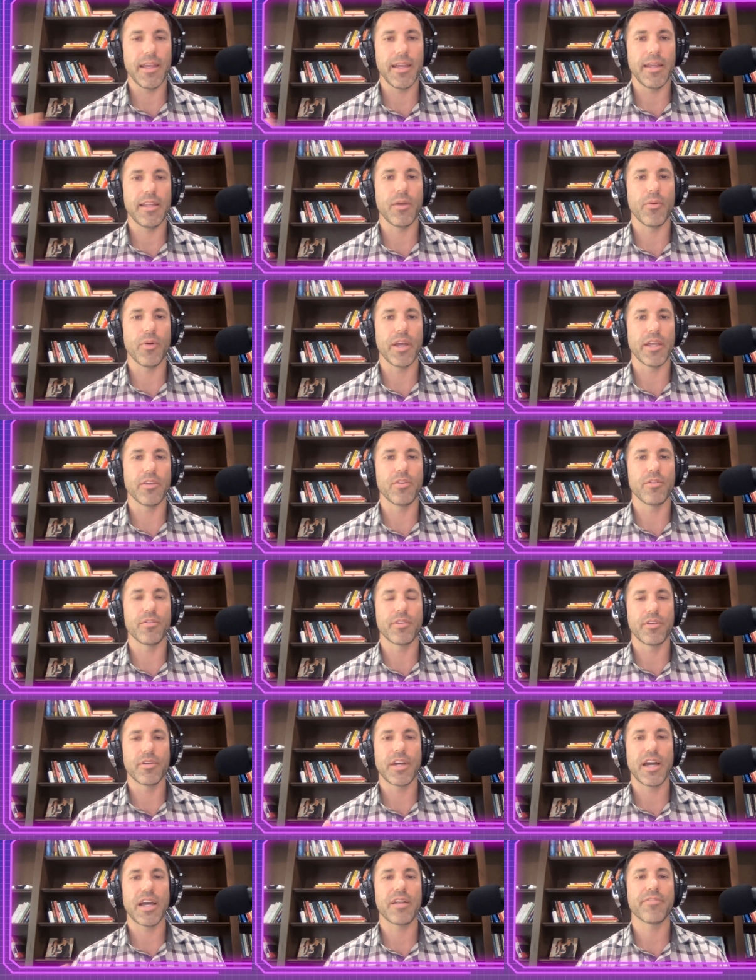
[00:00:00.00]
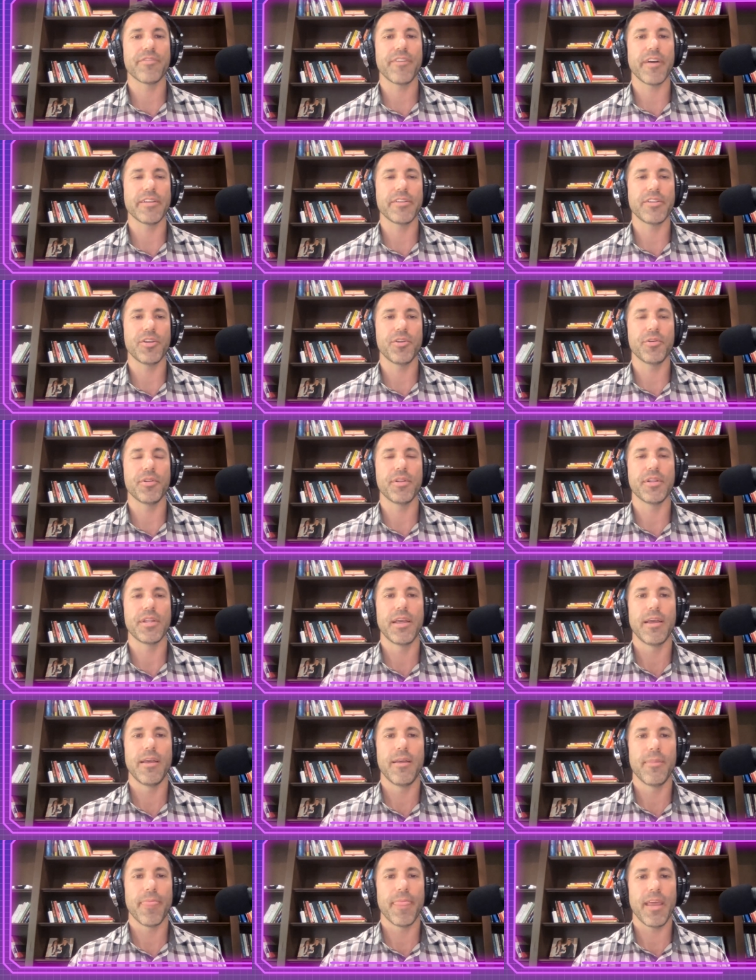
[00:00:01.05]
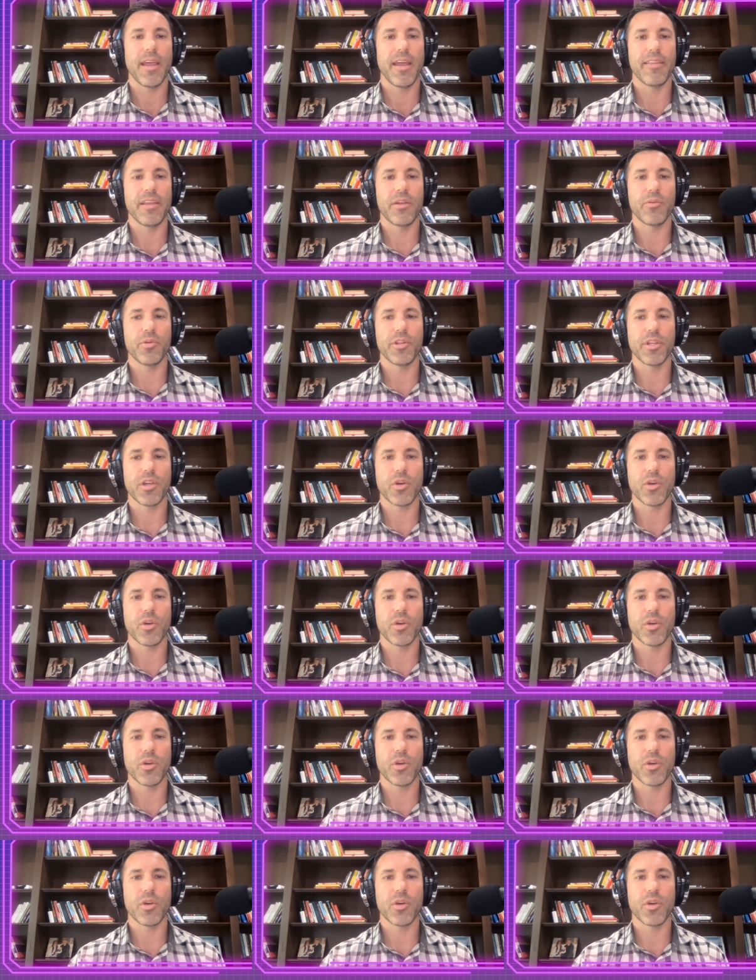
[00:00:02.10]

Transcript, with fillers: Anyway, you, you kind of fine tune. And then really